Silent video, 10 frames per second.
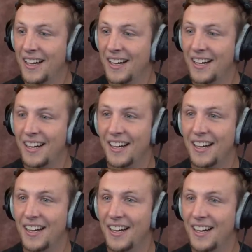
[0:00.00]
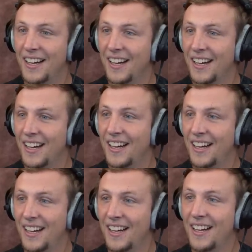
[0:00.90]

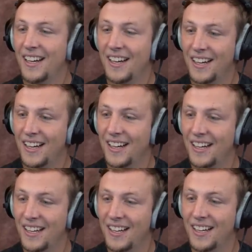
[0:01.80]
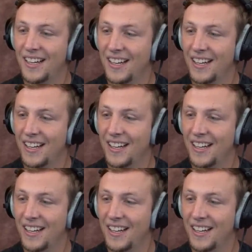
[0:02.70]
No words are spoken by the person on screen.